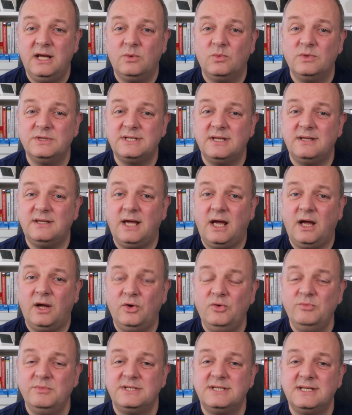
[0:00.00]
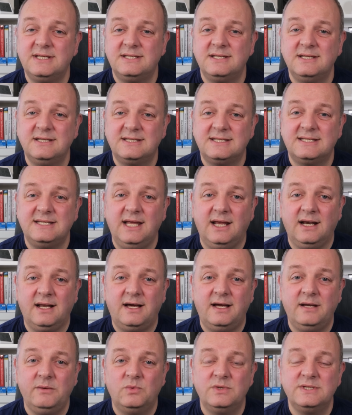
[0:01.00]
was that the Home Assistant
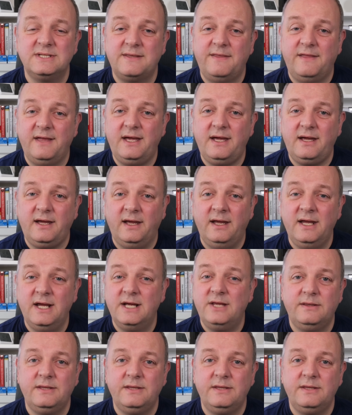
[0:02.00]
CLI was there.